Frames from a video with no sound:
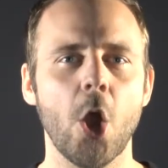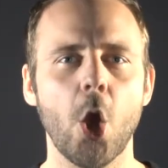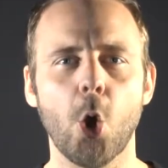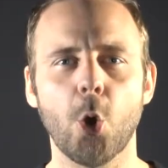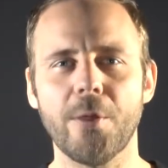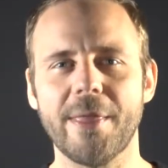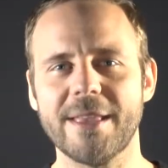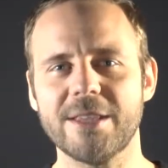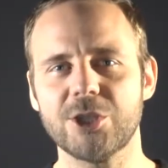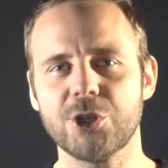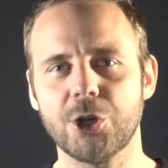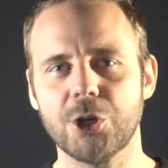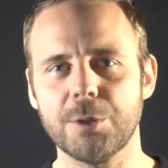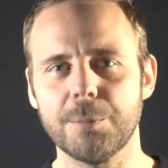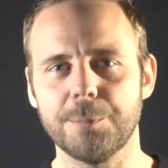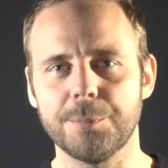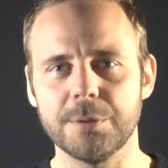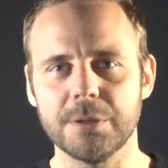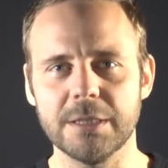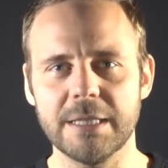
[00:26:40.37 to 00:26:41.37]
or that
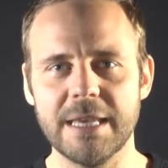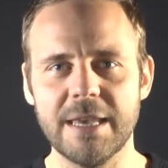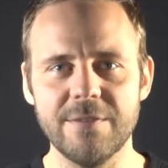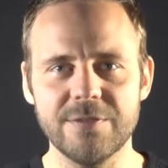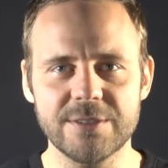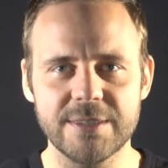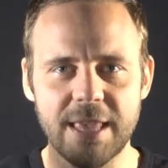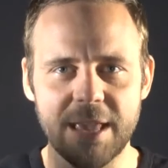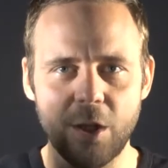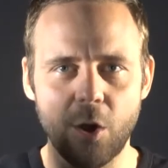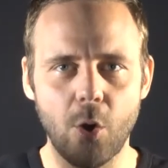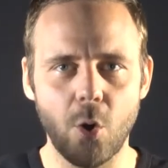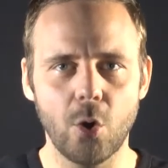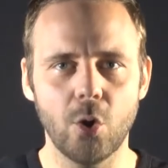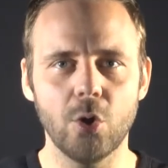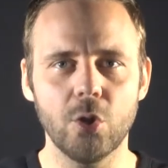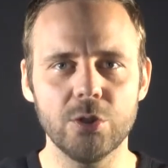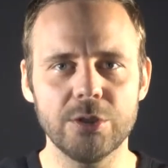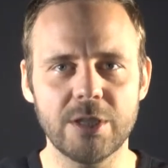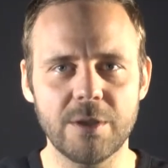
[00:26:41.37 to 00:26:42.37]
certain beliefs they
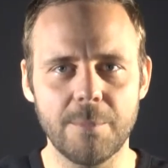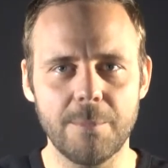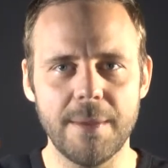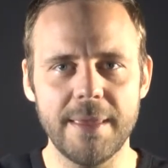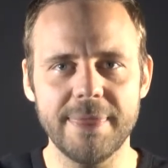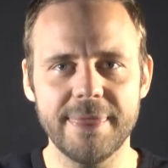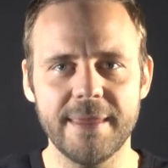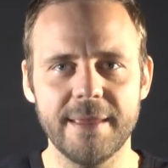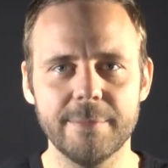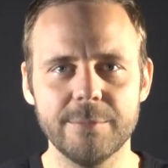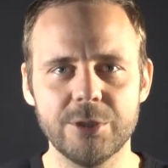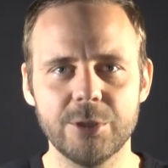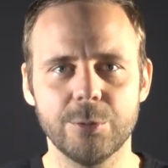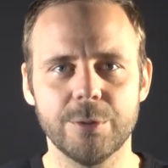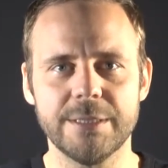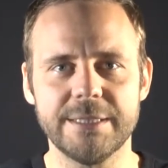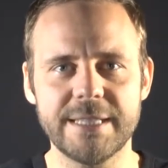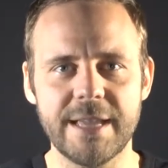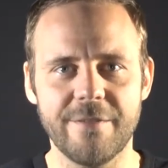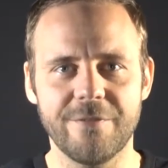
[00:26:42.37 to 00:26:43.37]
hold commit them to
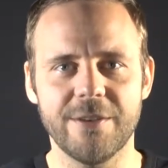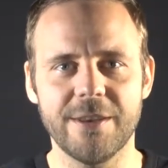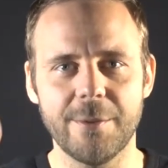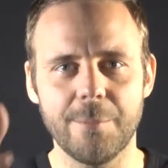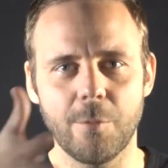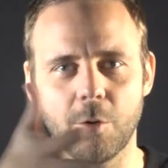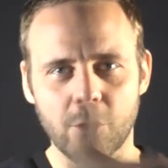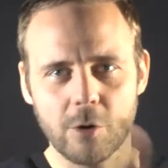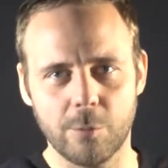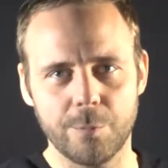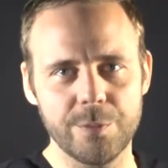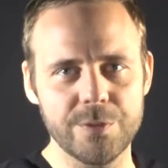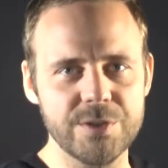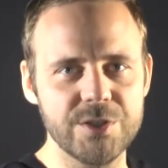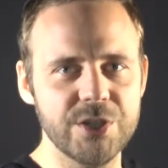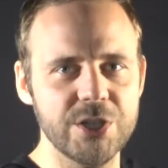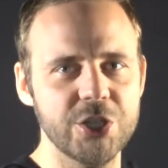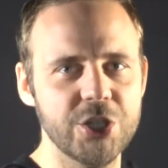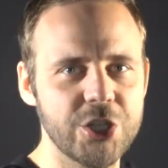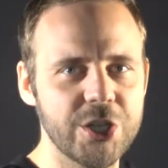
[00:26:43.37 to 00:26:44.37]
a definite moral
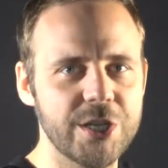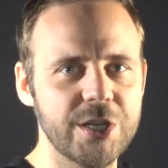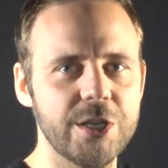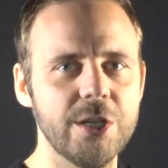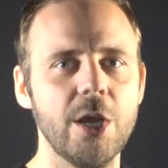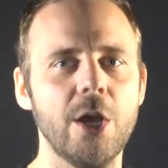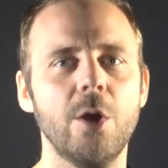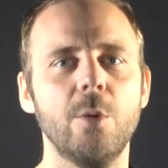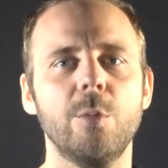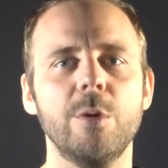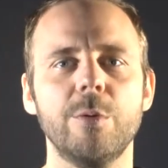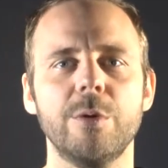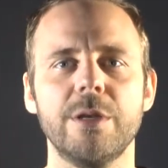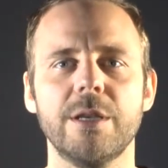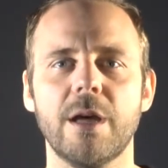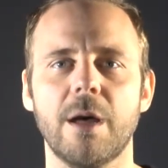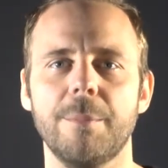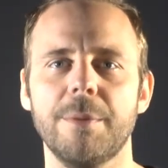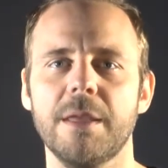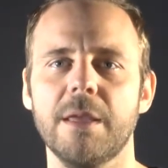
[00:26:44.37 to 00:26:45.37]
position, we would
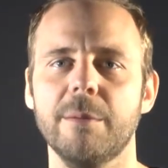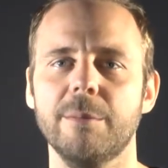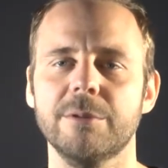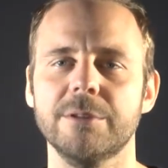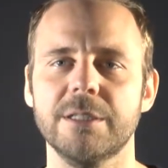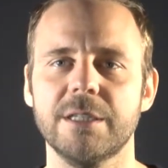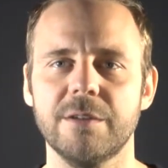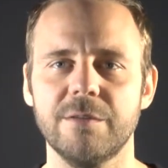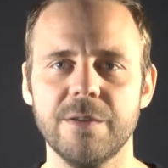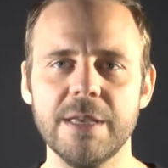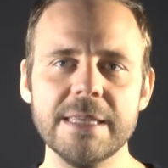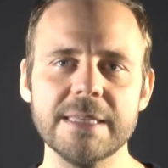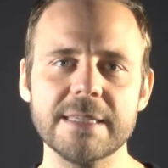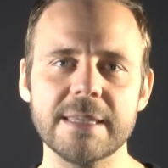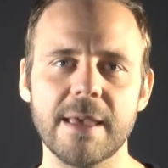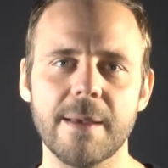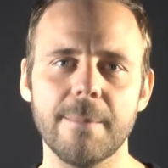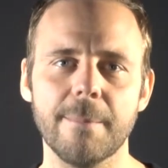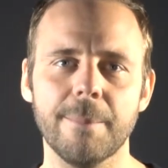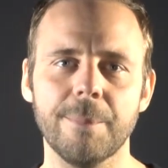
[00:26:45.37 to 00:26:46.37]
not be able to convince
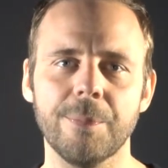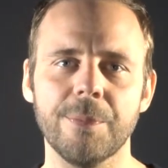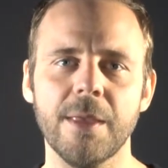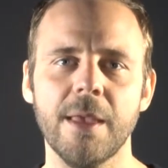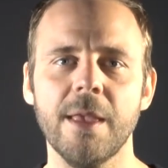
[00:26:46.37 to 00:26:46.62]
them.